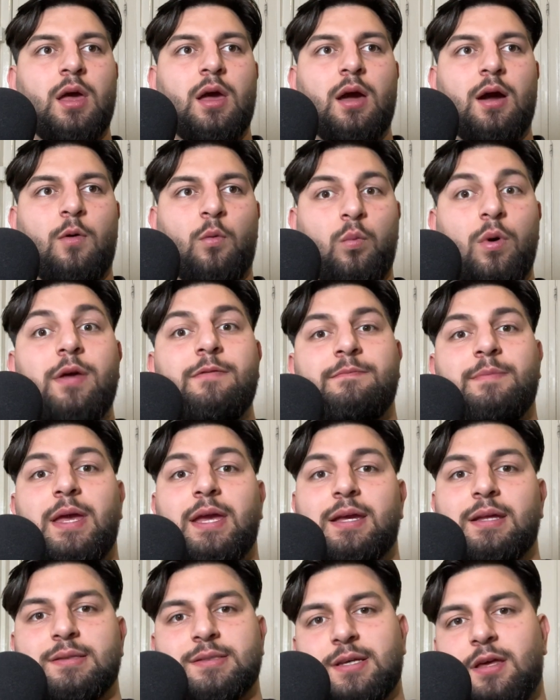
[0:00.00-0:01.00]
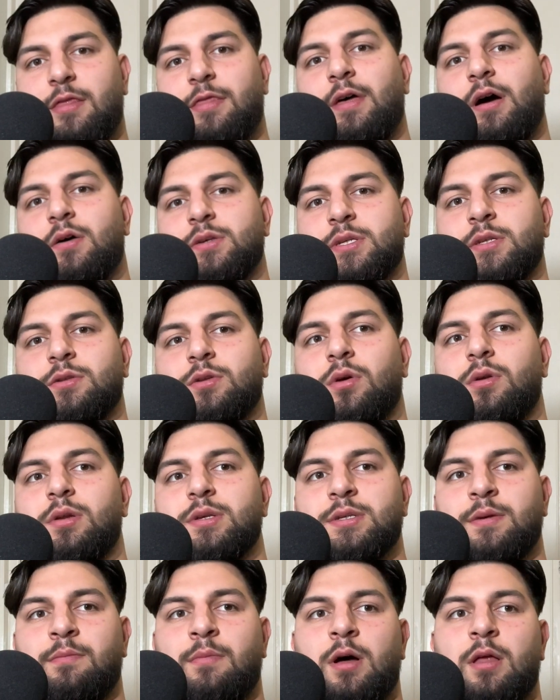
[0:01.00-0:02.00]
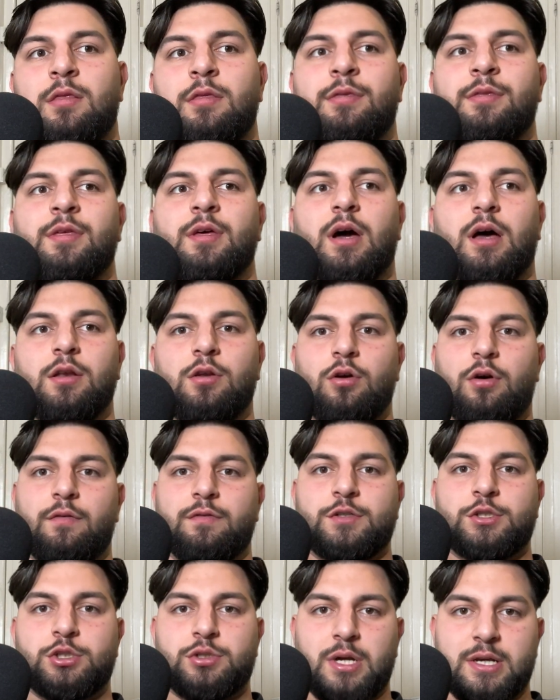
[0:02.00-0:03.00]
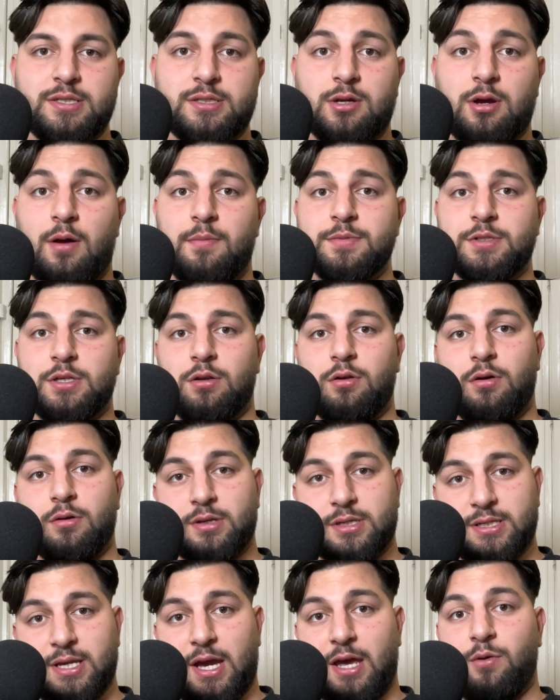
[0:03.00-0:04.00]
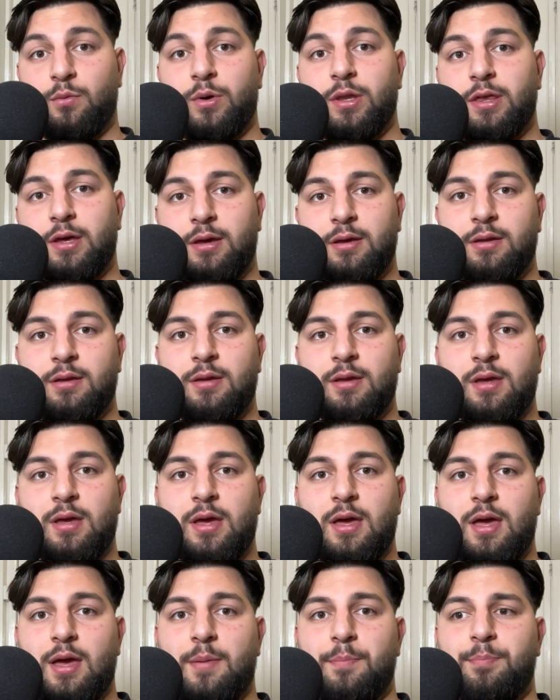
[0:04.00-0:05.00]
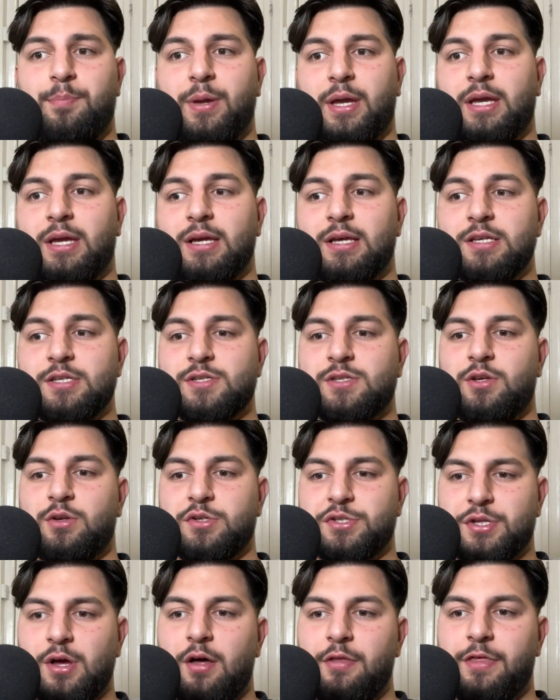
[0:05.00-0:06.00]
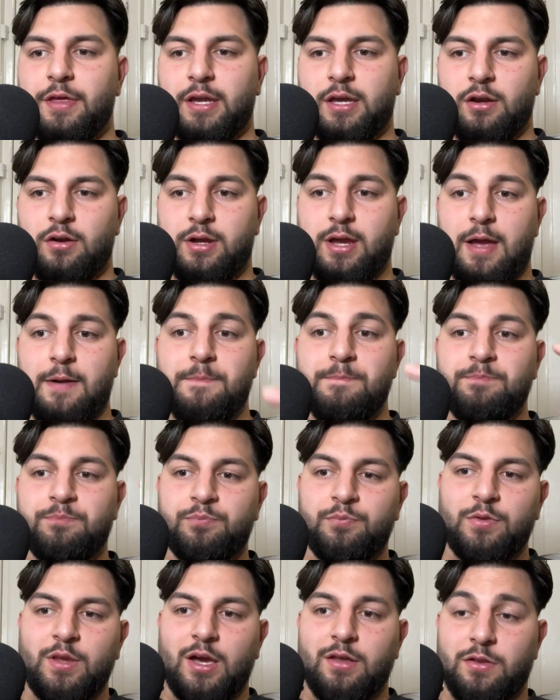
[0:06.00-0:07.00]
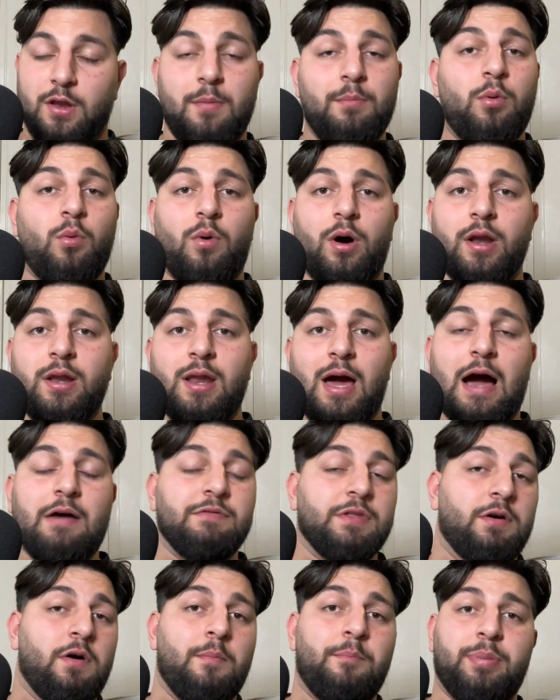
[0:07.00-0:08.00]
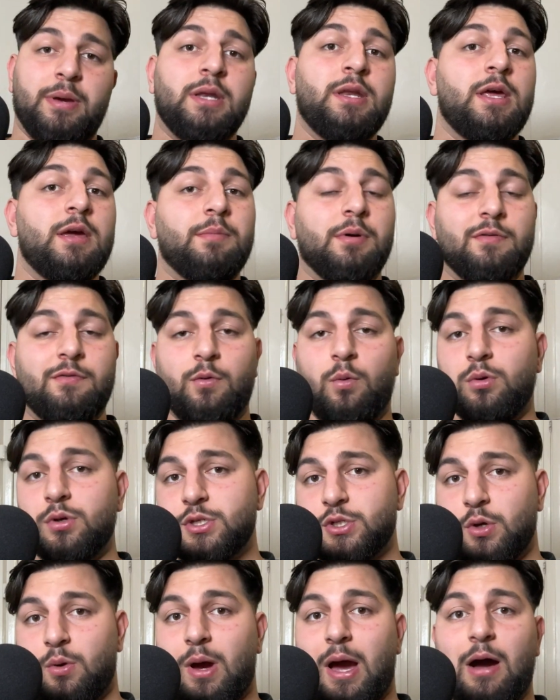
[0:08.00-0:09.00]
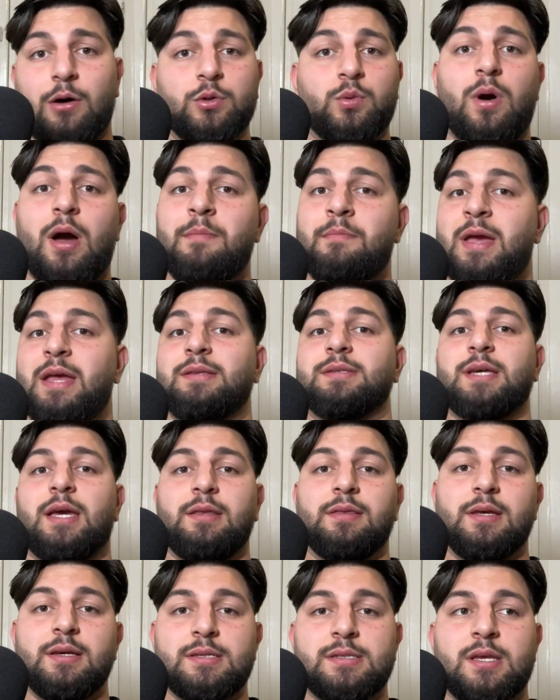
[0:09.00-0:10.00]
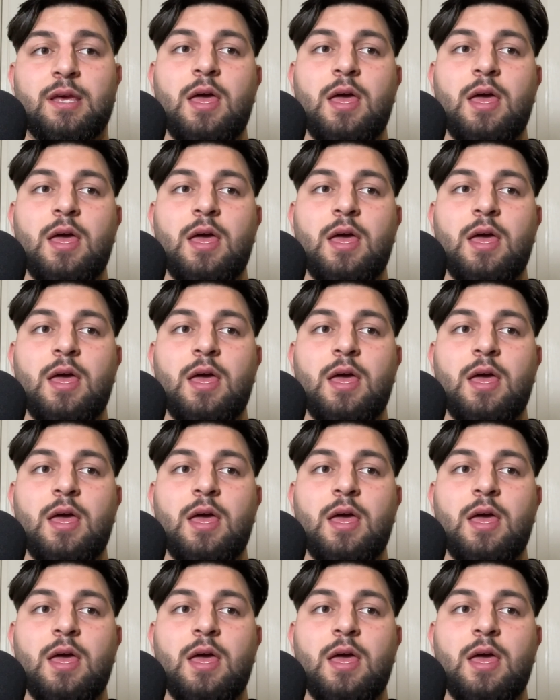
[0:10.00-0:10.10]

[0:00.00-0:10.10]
with making $10,000 a month, a lot of stress comes alongside with it, because you start thinking, okay, number one, I've never been here before, so how do I maintain this?